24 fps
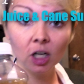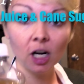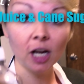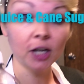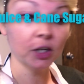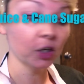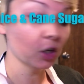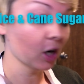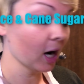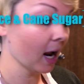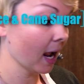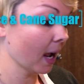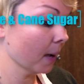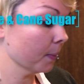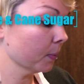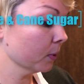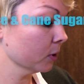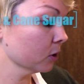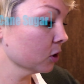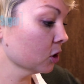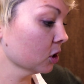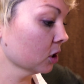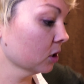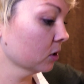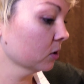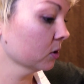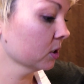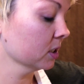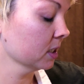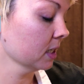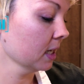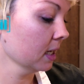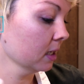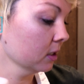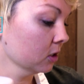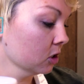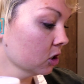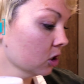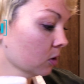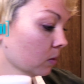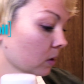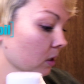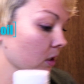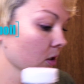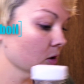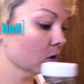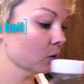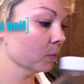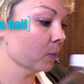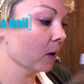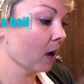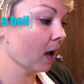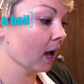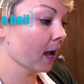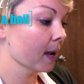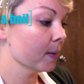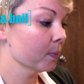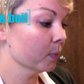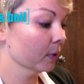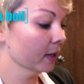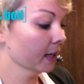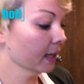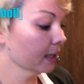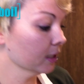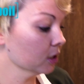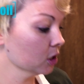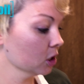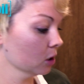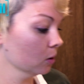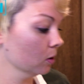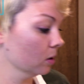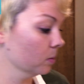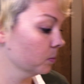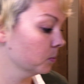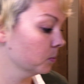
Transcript: and your apple juice into a little pot, bring it to a